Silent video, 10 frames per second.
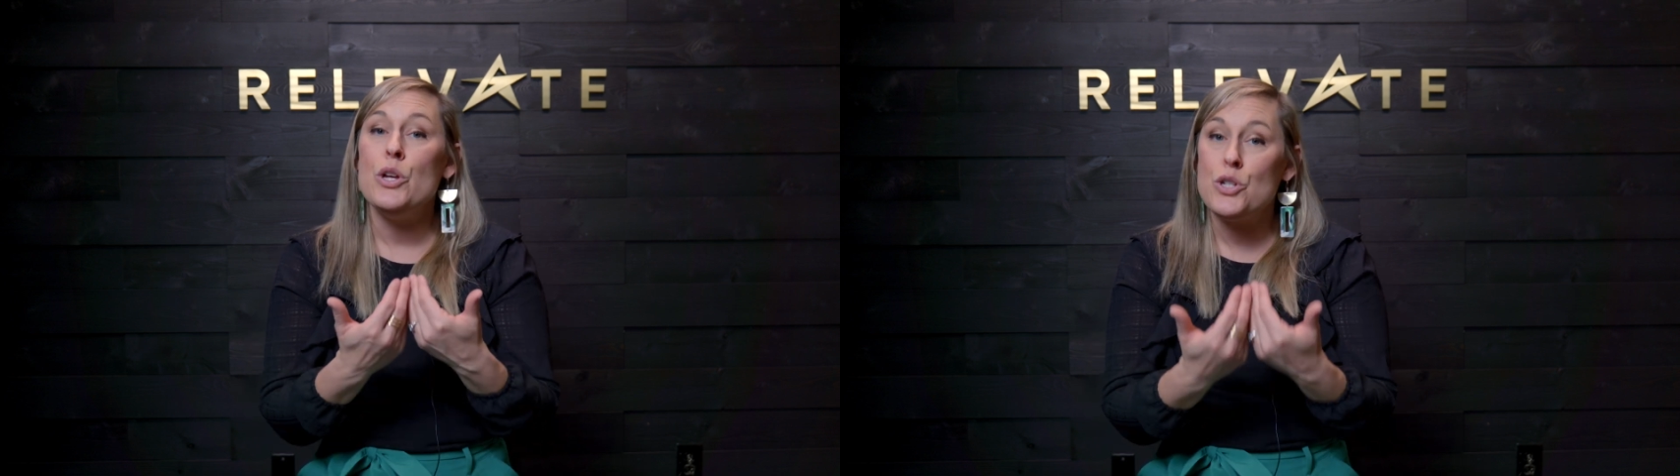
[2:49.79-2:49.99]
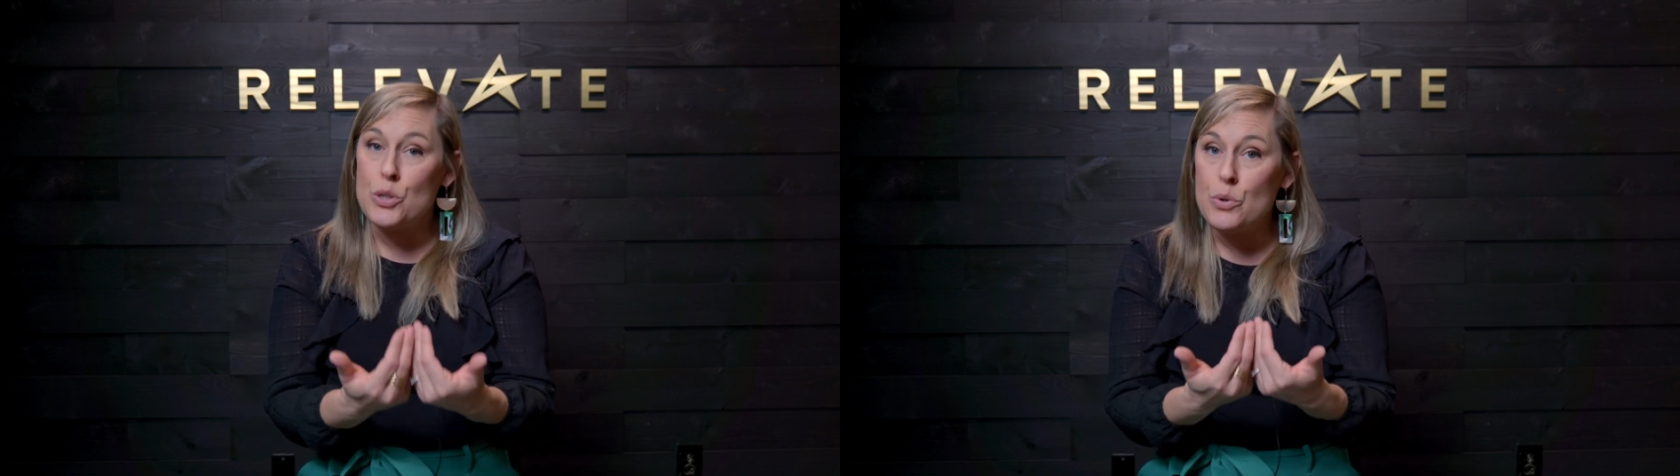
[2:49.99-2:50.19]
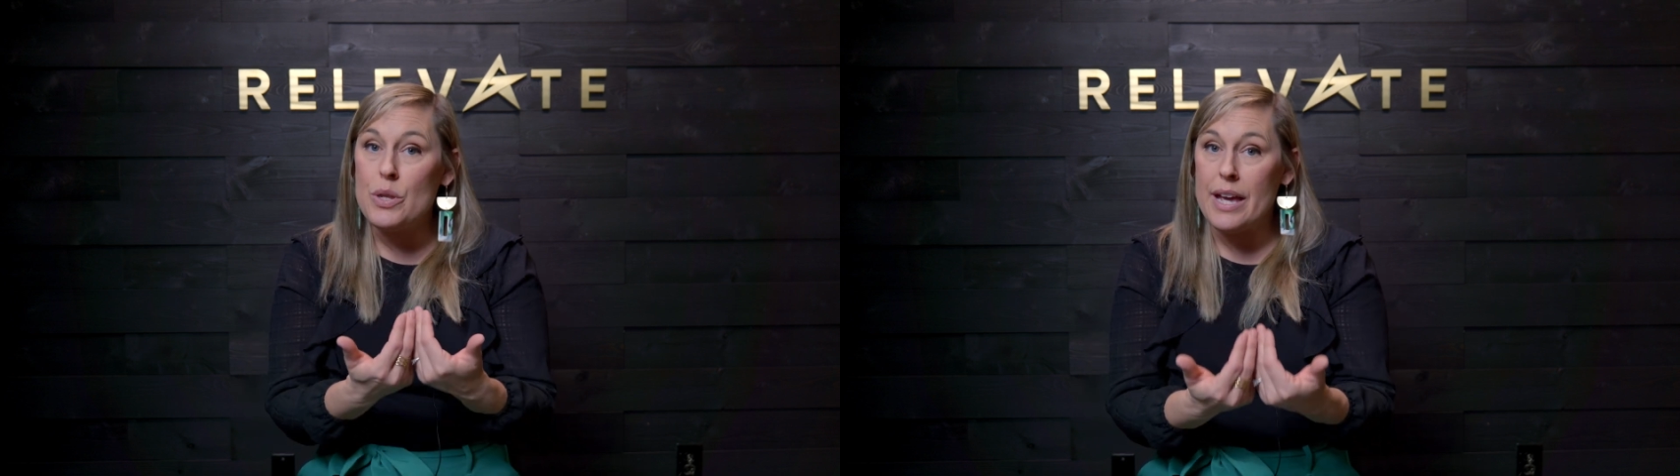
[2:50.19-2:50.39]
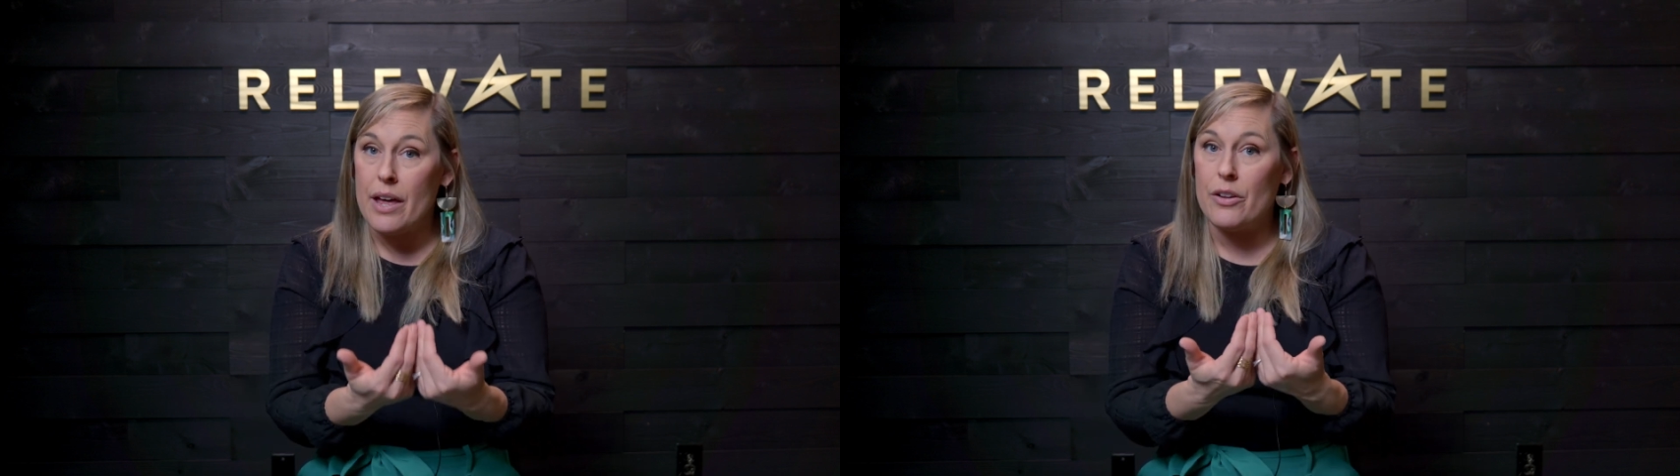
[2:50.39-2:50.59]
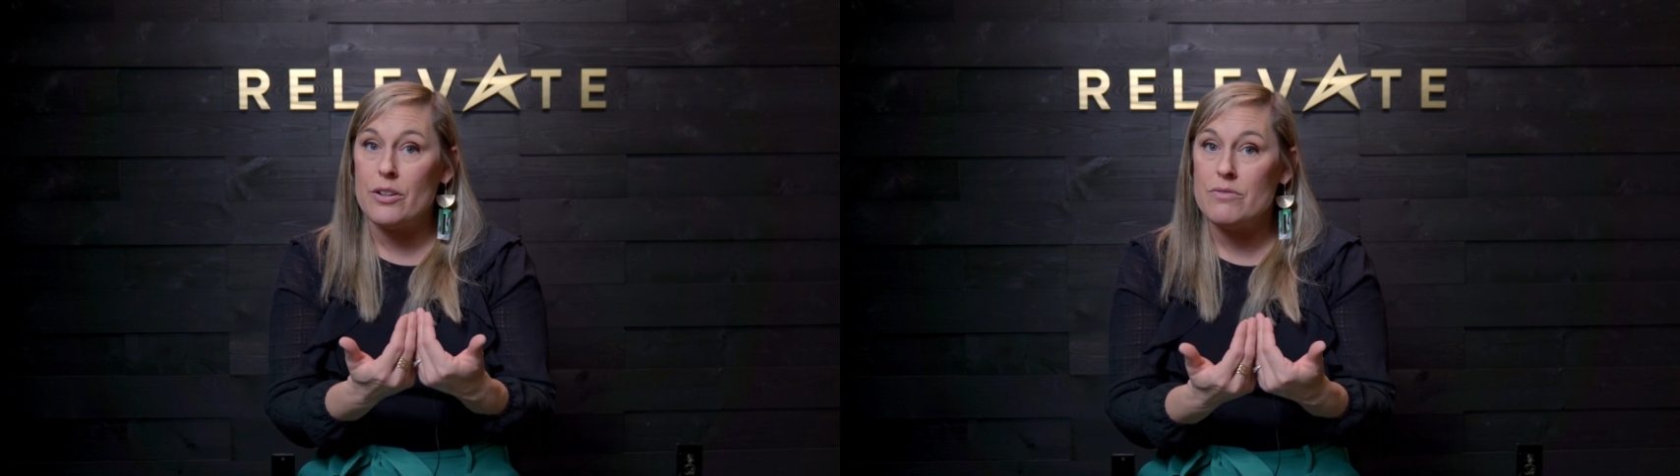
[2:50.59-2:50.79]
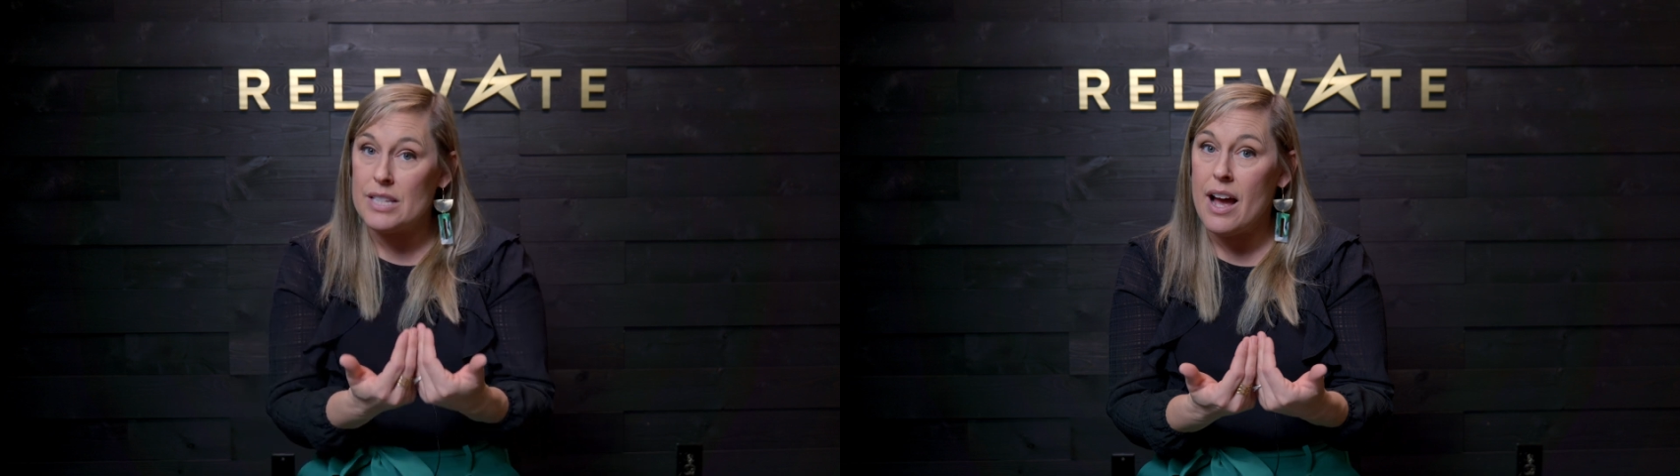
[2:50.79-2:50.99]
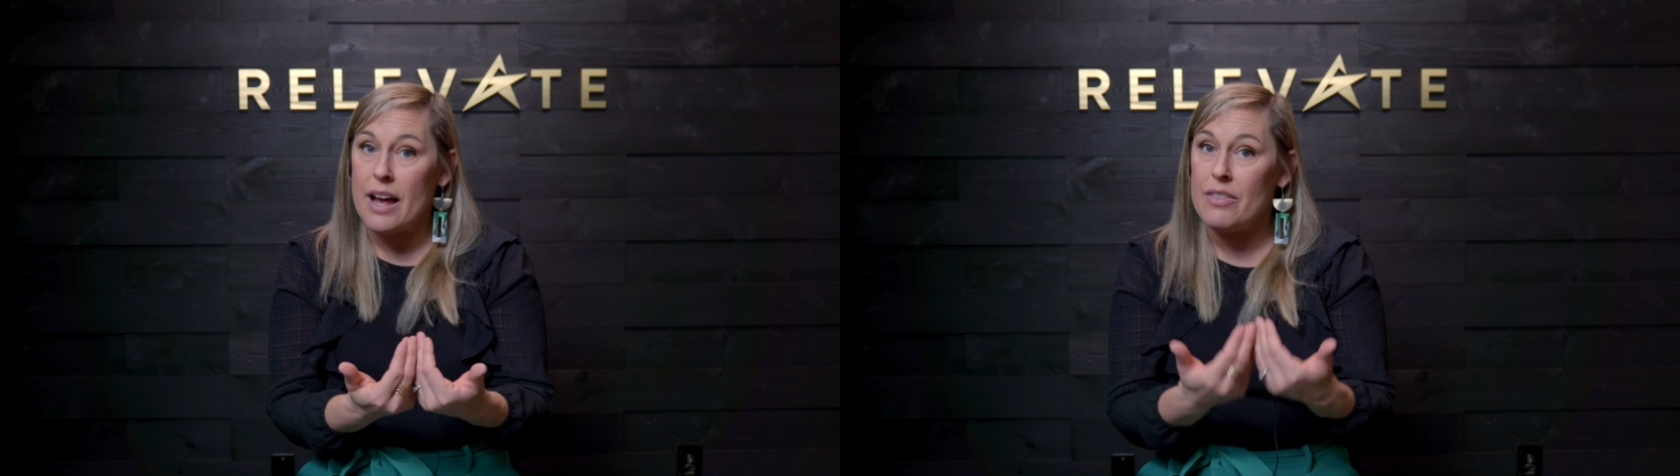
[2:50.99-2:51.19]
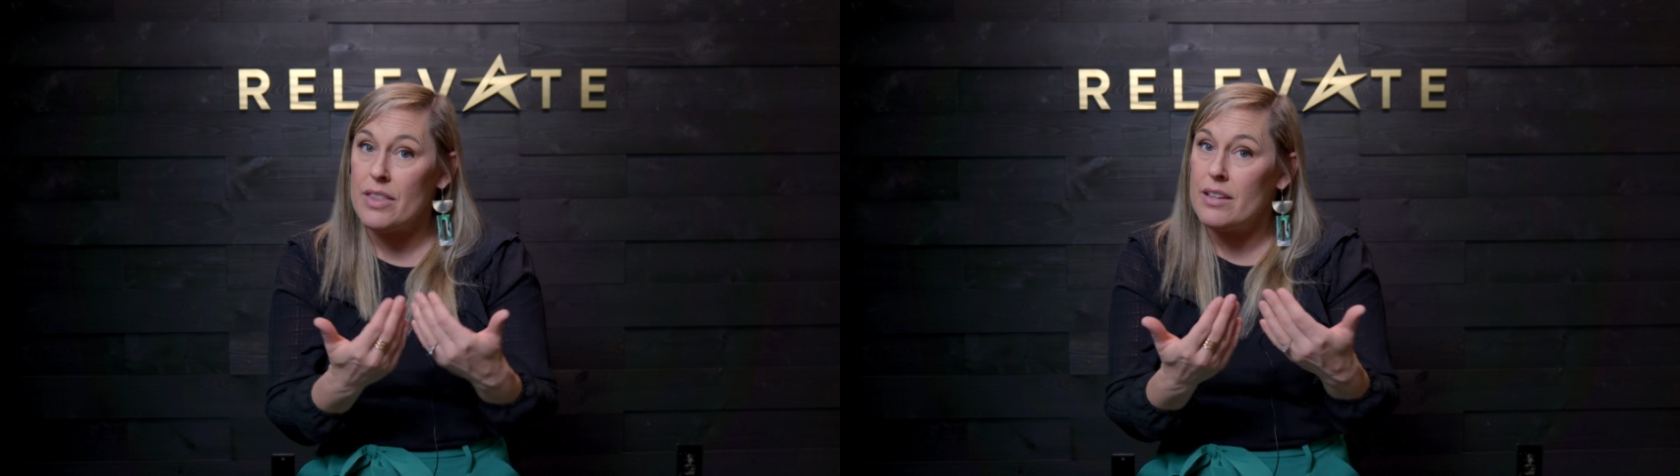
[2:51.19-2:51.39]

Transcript: to the other side,